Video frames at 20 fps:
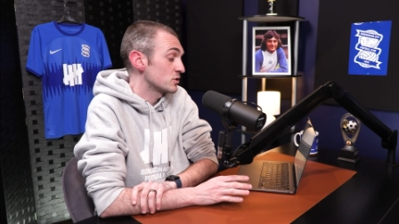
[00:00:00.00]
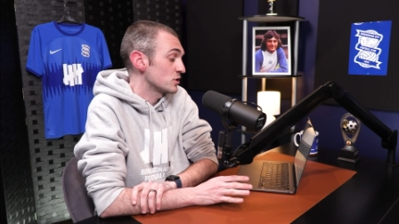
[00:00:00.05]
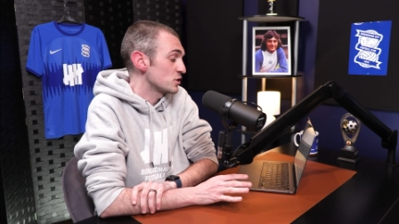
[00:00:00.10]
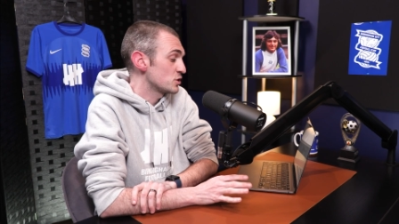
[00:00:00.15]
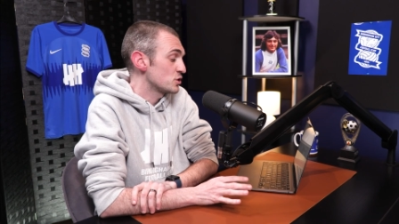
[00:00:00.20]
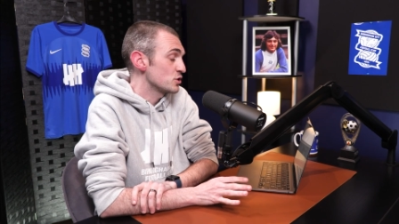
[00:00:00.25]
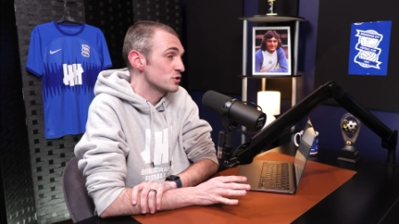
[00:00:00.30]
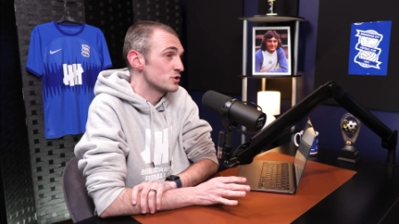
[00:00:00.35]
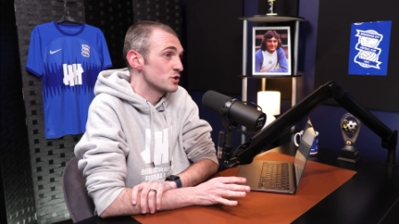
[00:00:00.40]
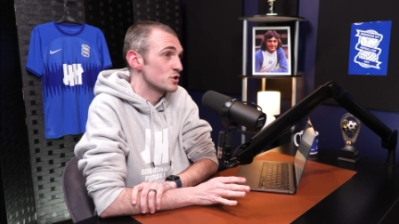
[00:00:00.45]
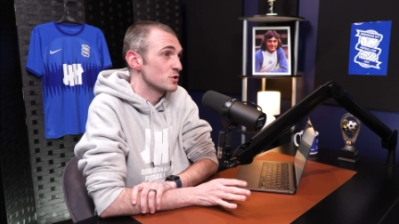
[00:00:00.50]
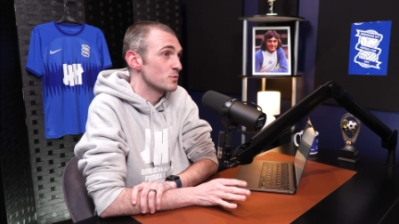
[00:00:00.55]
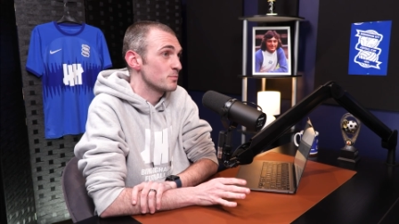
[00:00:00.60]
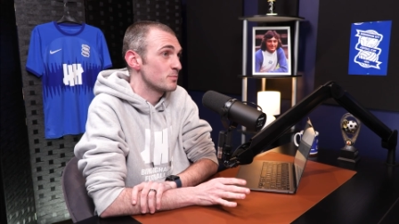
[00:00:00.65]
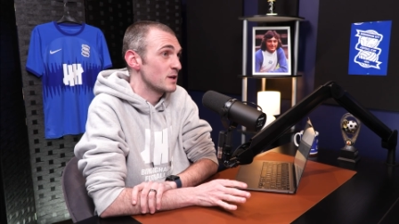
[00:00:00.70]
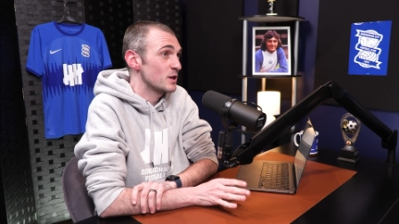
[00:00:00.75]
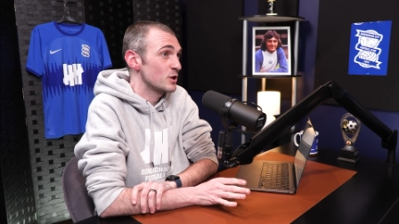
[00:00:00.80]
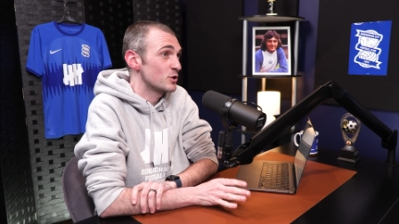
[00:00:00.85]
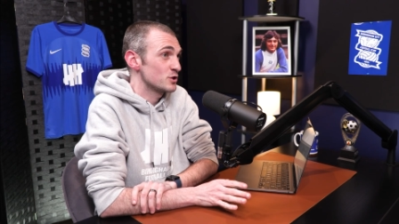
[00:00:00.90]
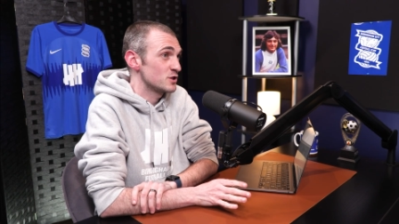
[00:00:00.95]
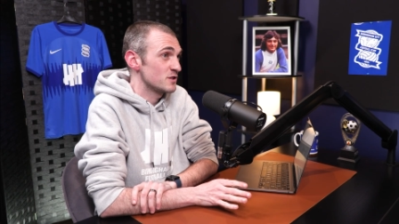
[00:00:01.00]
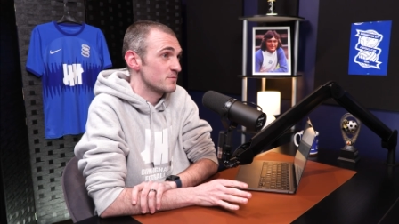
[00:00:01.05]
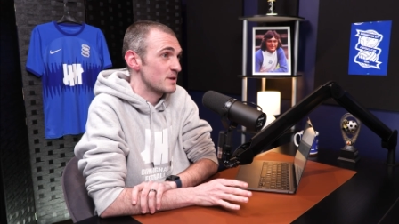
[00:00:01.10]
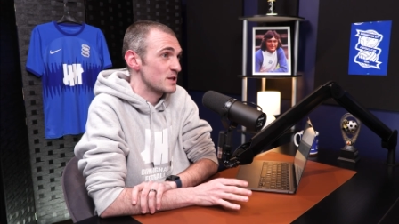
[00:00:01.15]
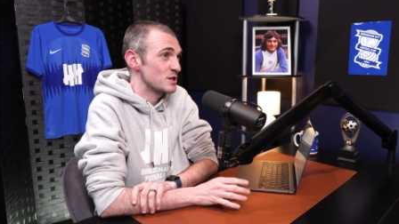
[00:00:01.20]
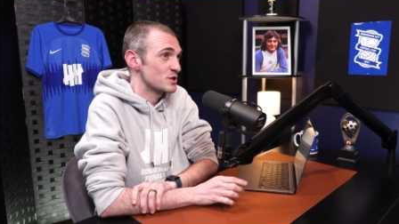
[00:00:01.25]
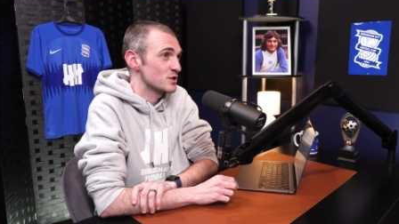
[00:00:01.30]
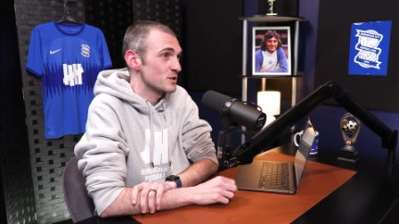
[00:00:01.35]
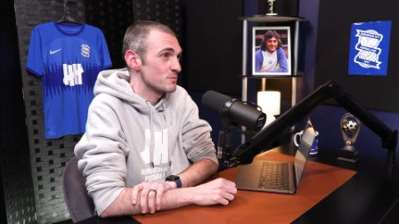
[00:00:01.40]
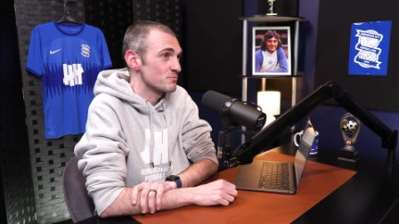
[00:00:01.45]
to jump in, because you've
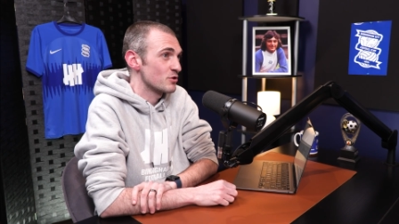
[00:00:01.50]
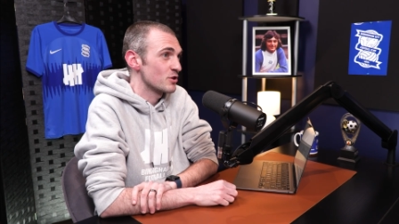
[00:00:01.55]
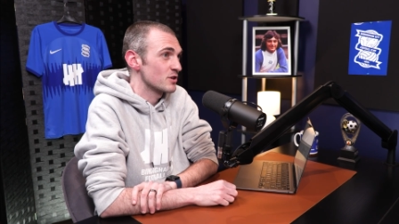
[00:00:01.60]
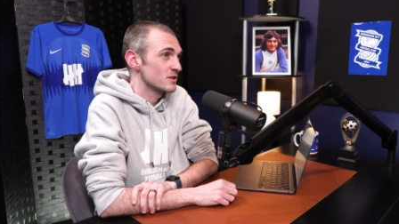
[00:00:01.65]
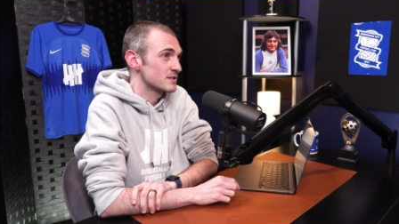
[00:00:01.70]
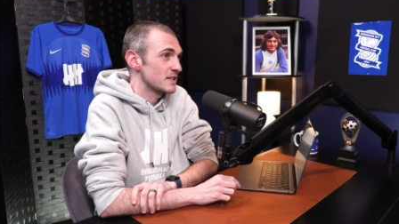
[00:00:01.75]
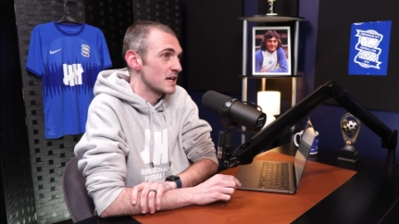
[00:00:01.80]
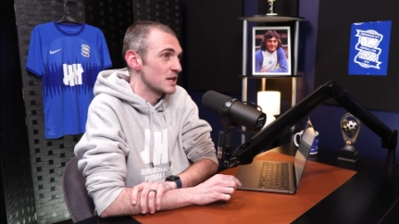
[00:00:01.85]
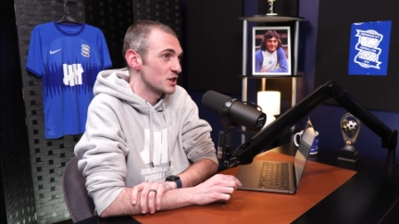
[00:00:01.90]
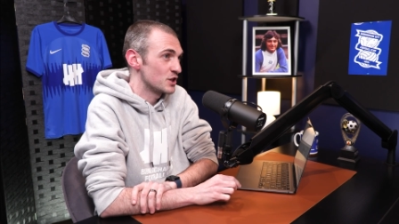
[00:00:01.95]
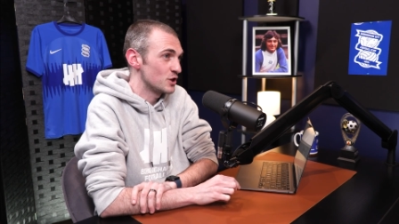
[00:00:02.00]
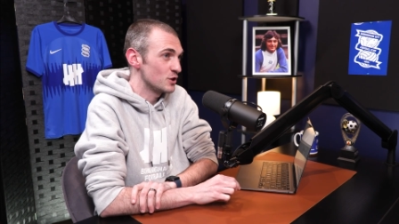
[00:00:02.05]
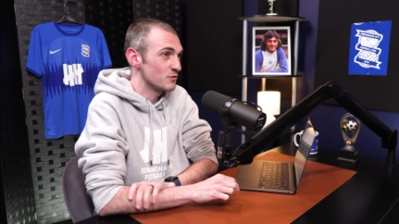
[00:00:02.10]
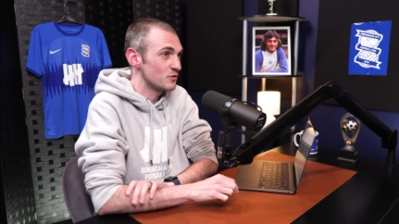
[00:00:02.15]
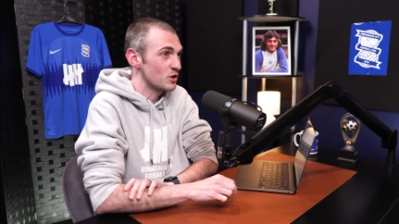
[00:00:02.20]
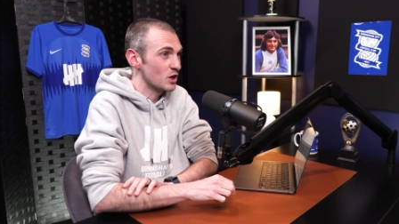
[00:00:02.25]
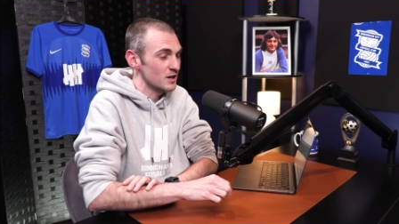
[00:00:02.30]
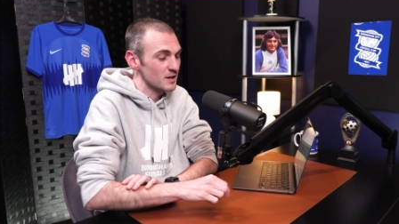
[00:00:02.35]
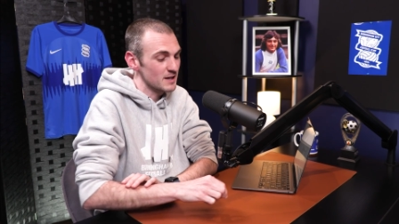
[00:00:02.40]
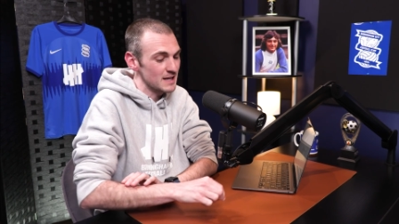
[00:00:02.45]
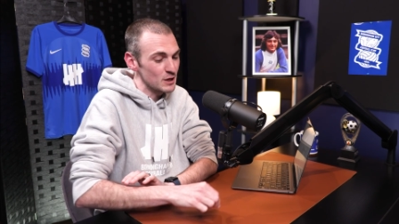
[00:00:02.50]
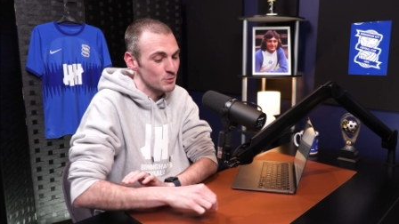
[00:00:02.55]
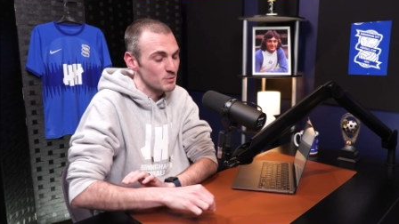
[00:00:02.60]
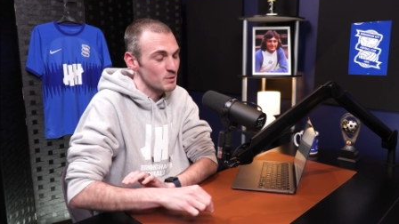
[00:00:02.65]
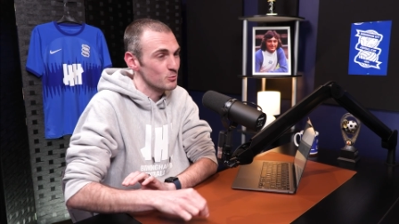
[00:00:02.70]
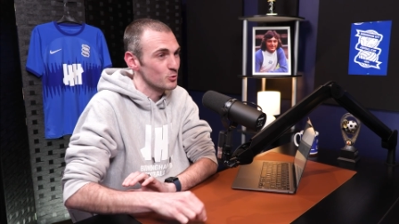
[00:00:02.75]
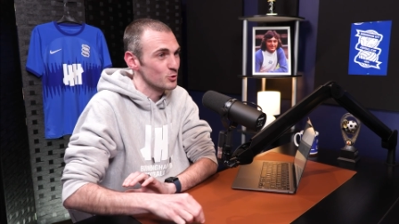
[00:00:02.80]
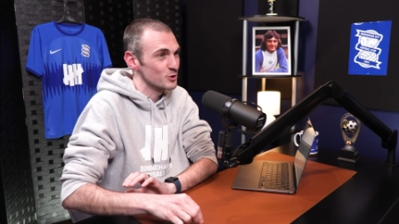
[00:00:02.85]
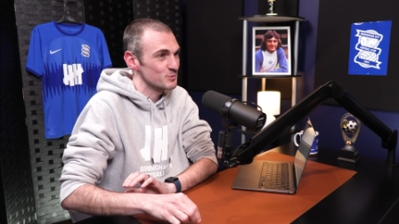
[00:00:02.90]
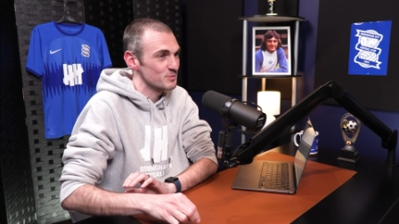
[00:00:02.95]
mentioned the price tag, you've gone a little
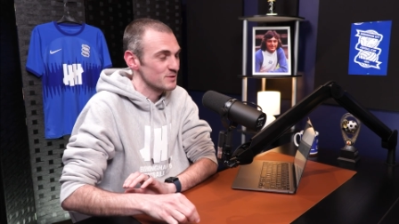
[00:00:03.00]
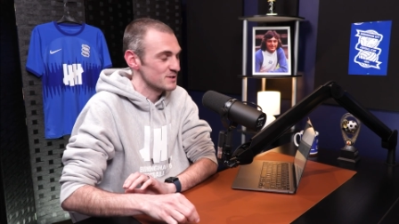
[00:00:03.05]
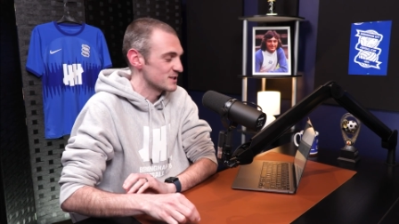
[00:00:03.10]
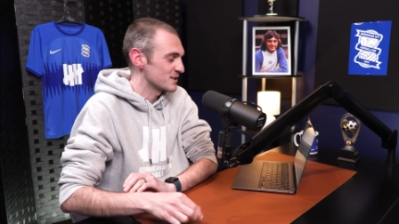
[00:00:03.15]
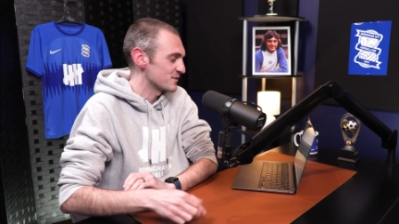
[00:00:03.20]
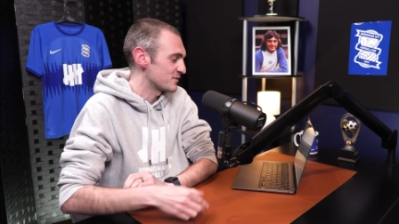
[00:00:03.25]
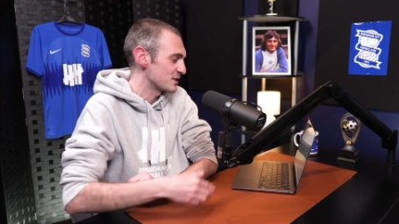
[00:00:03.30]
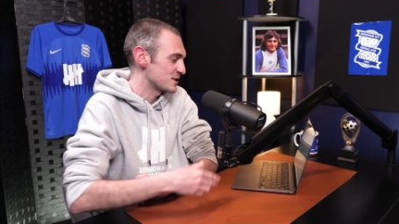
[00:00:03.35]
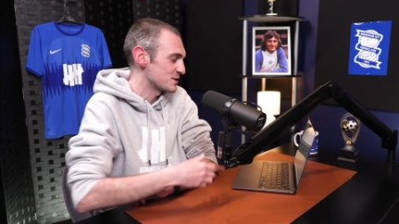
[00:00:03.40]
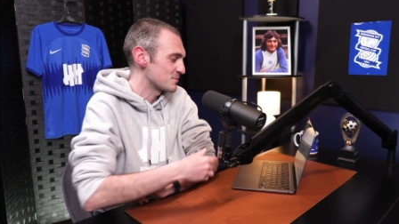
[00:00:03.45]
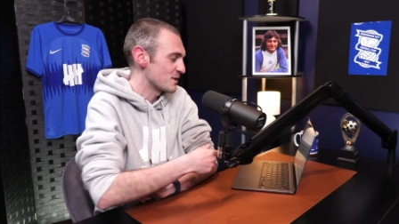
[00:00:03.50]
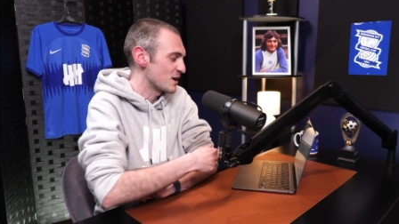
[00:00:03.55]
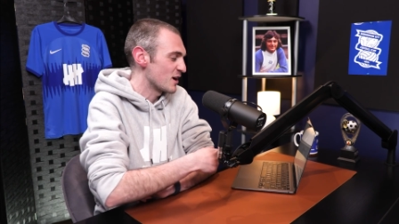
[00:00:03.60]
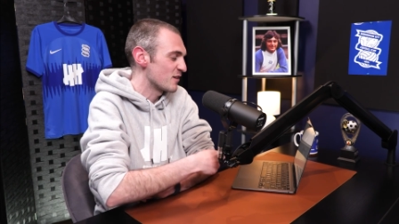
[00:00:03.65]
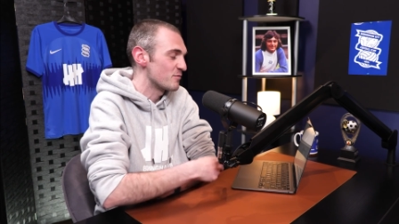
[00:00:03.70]
bit more specific to me.